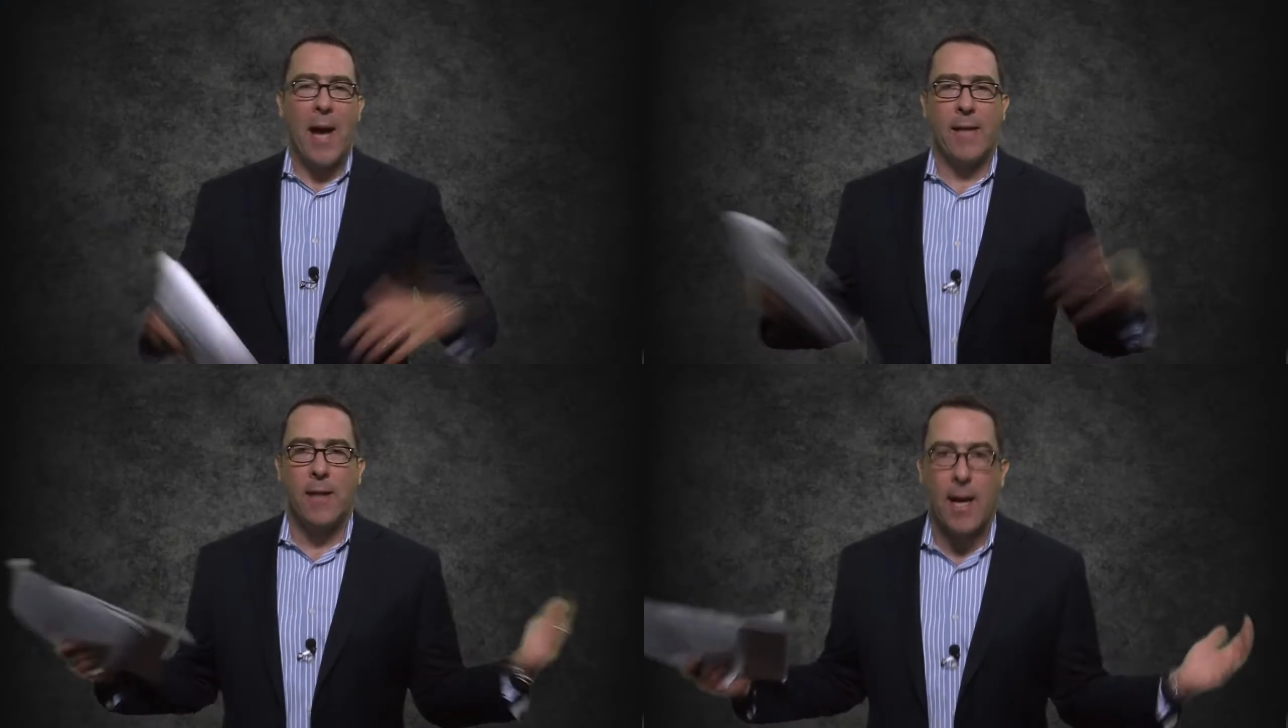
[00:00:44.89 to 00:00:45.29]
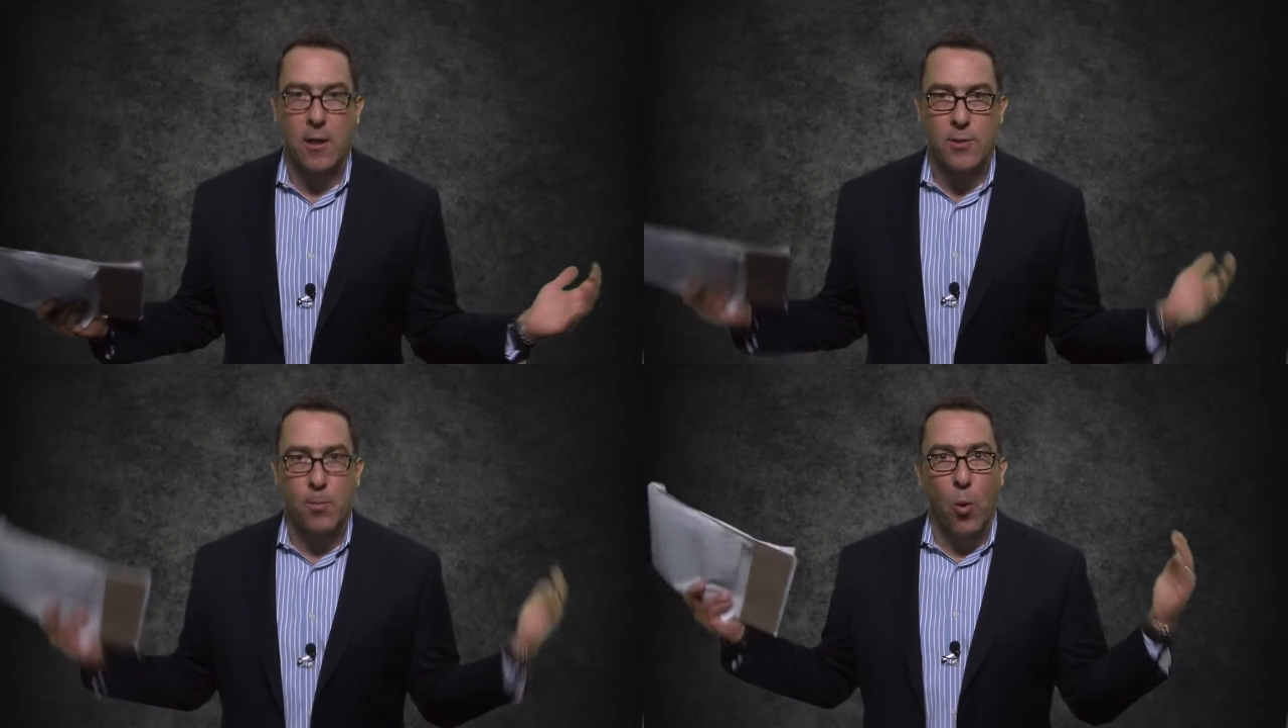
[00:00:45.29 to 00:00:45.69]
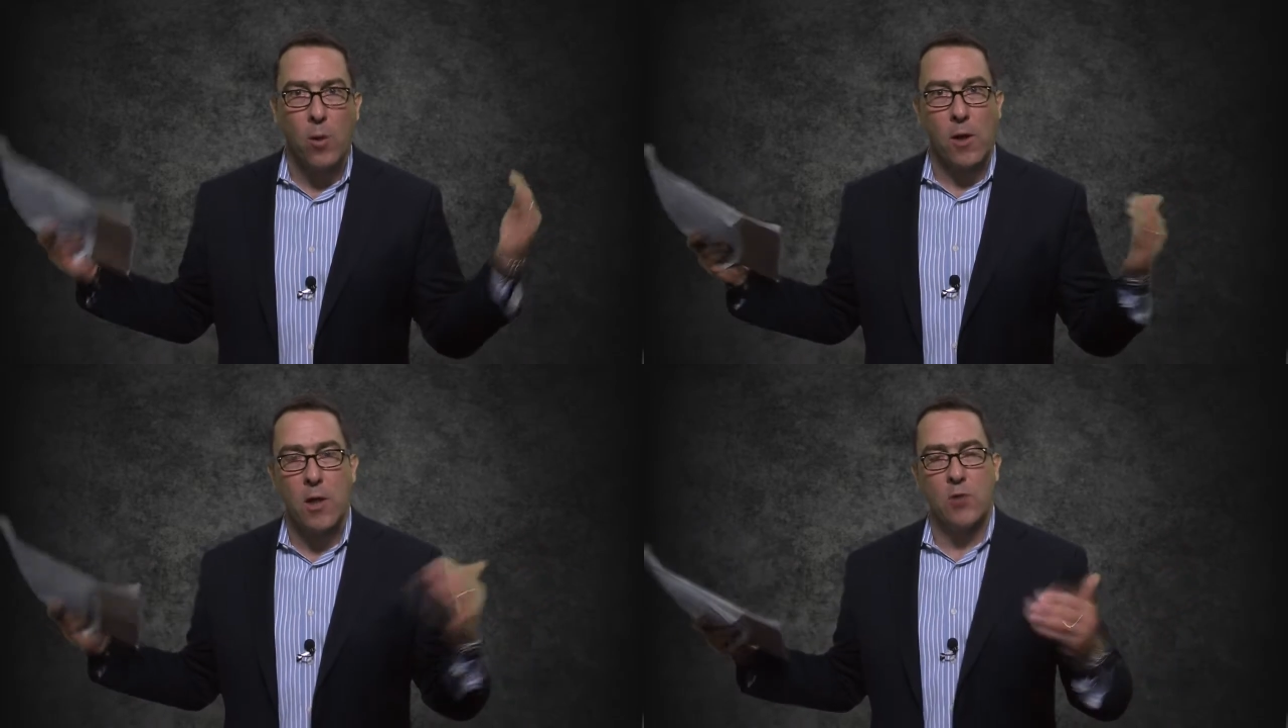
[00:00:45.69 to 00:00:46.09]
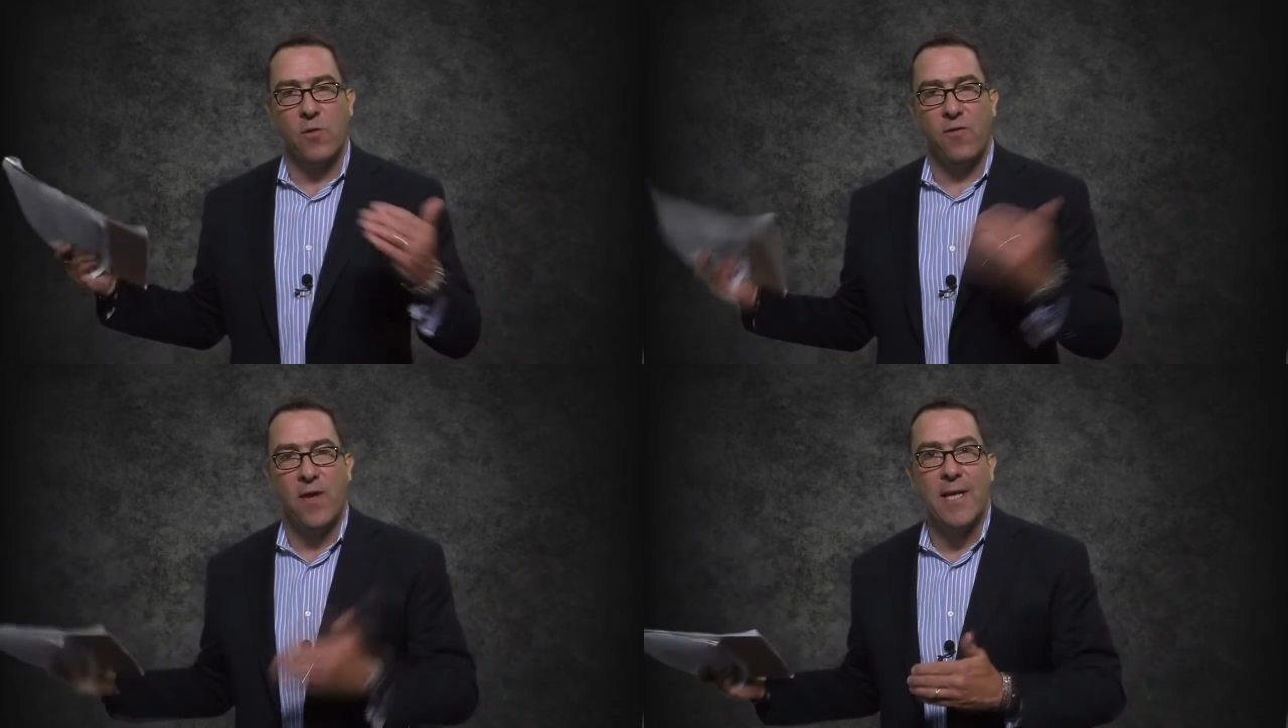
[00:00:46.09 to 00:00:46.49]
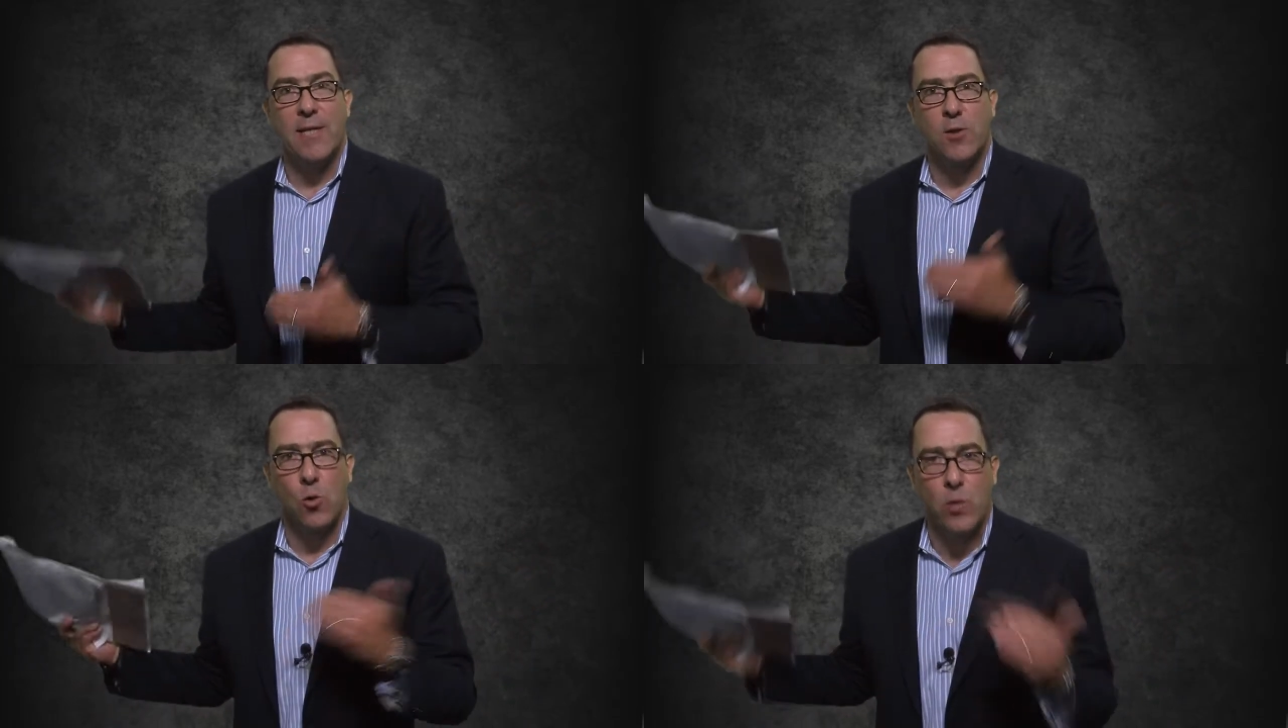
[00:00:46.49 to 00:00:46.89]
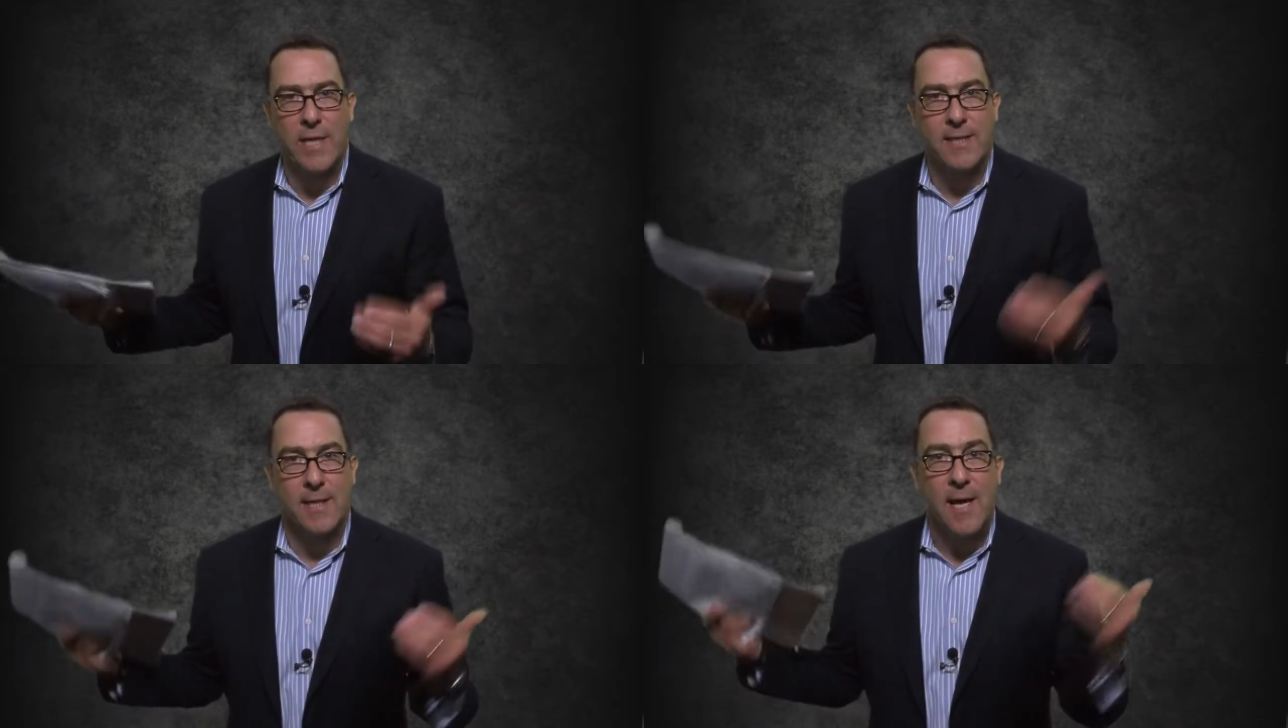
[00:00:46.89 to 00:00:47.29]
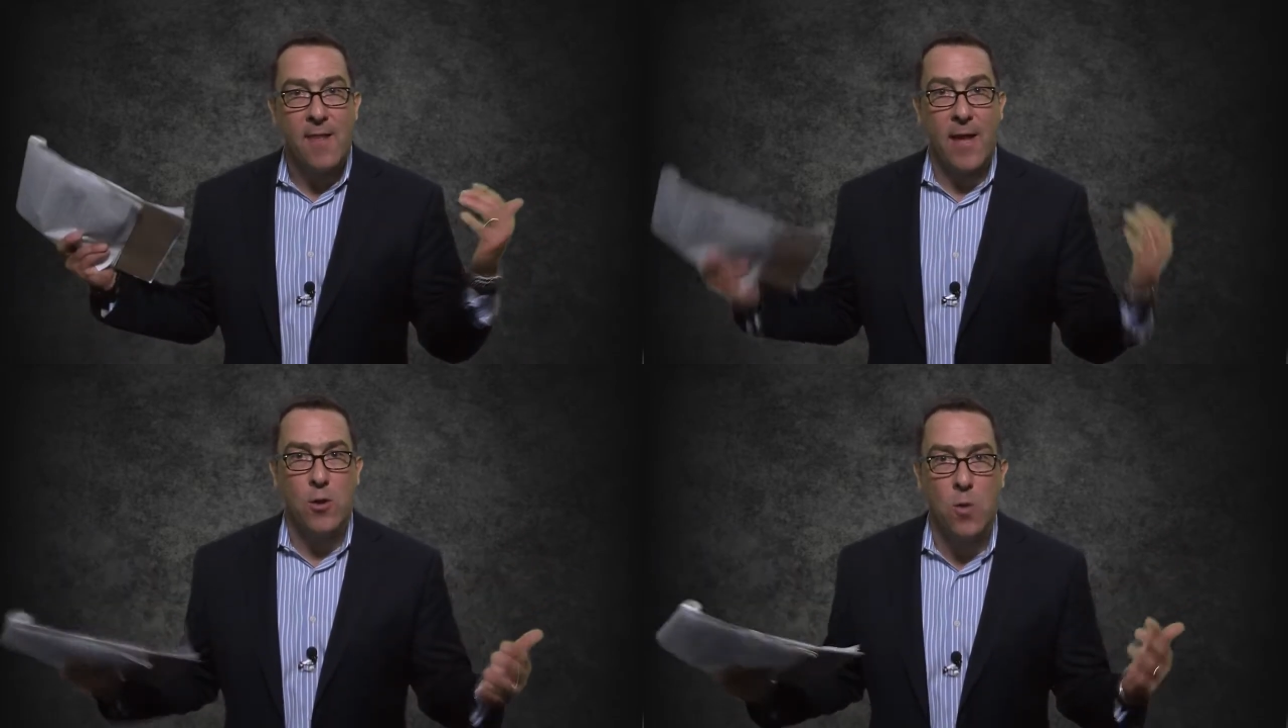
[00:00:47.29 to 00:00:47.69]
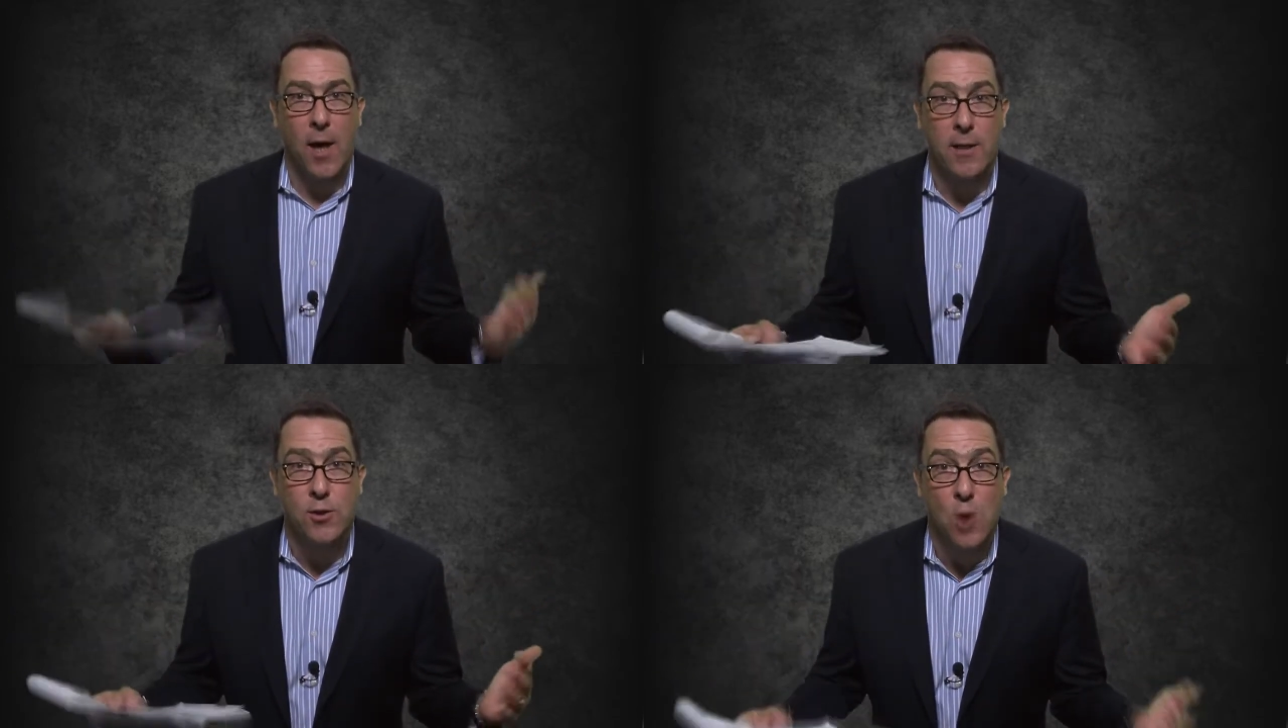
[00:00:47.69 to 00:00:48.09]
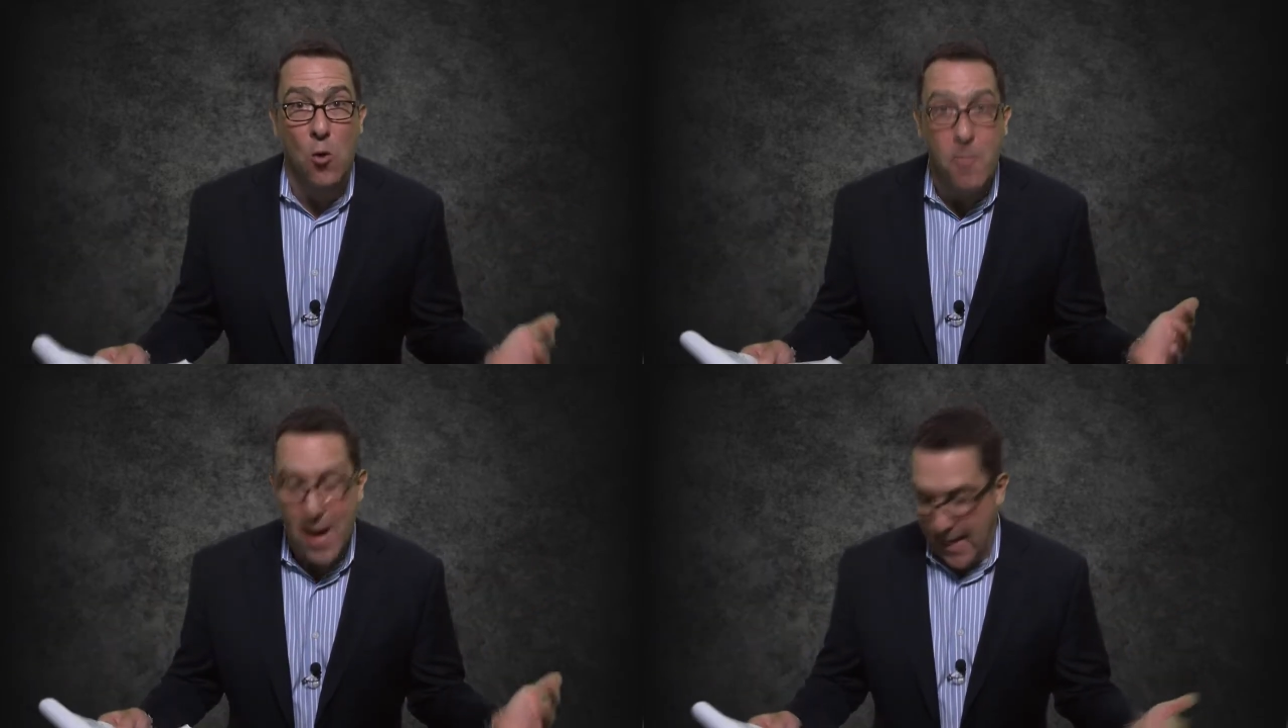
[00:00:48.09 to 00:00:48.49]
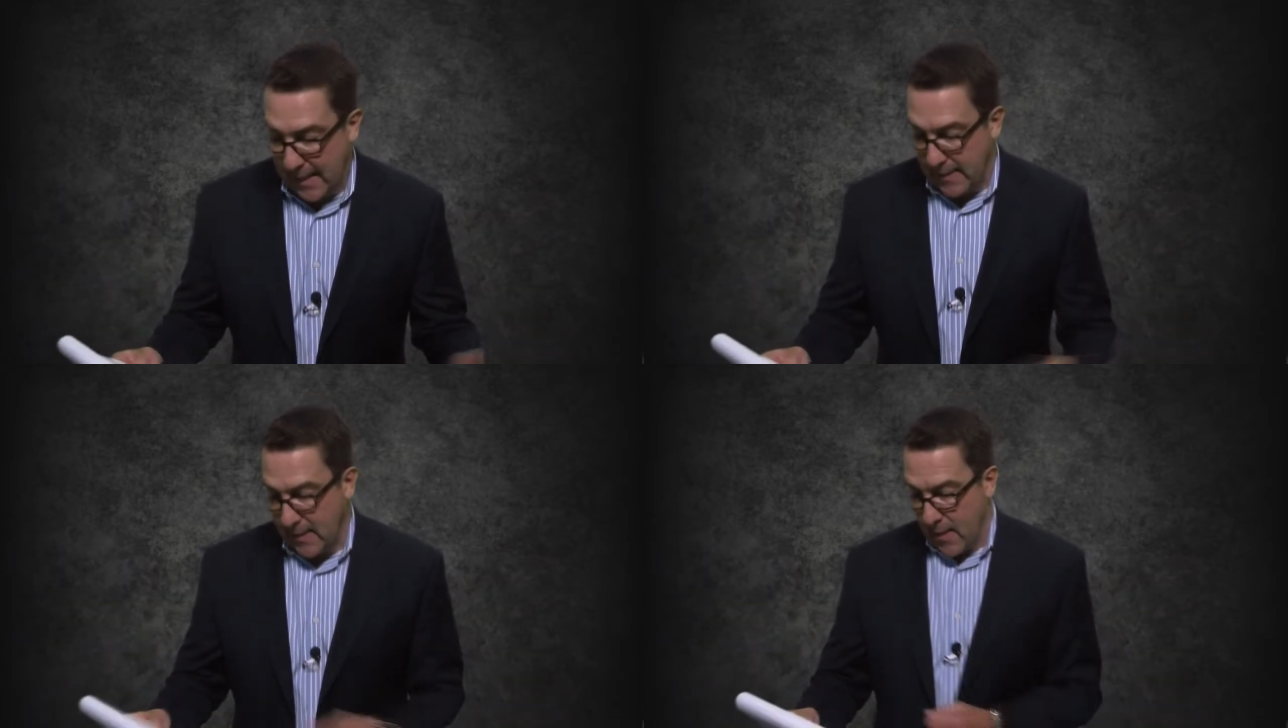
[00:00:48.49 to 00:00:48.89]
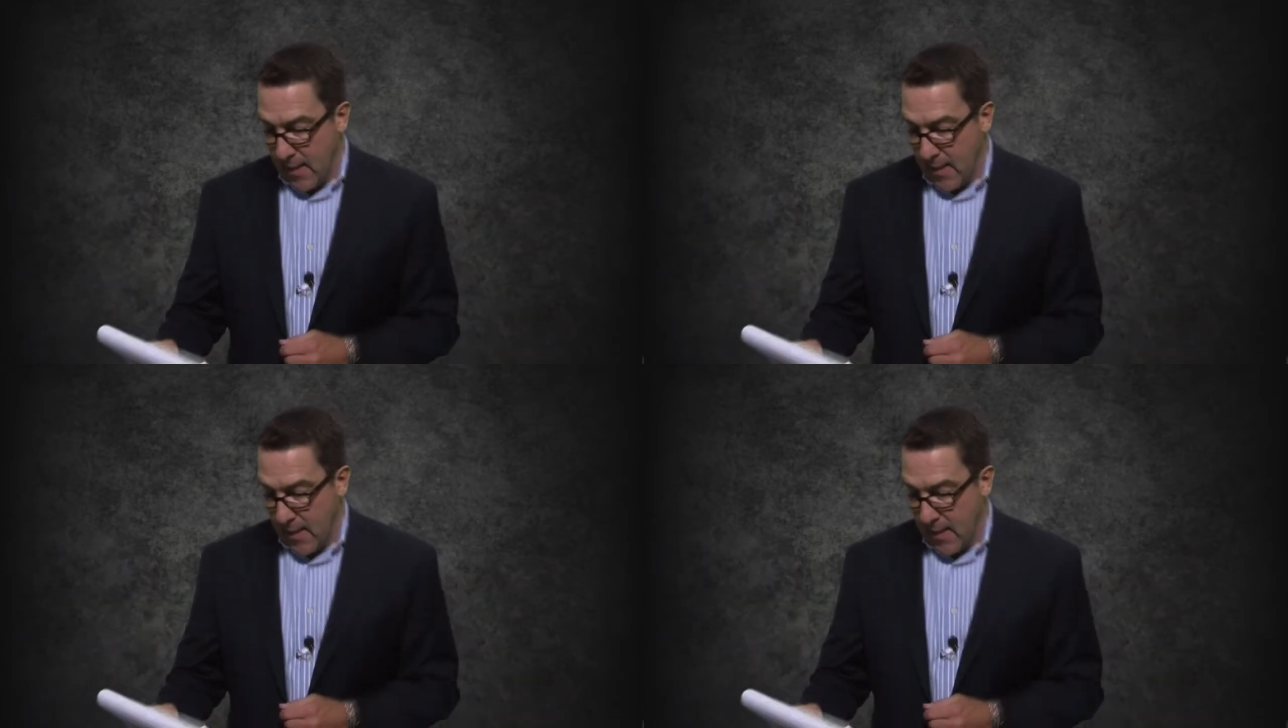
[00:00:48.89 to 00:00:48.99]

By and large, poor cultural fit is the reason that new hires don't make it.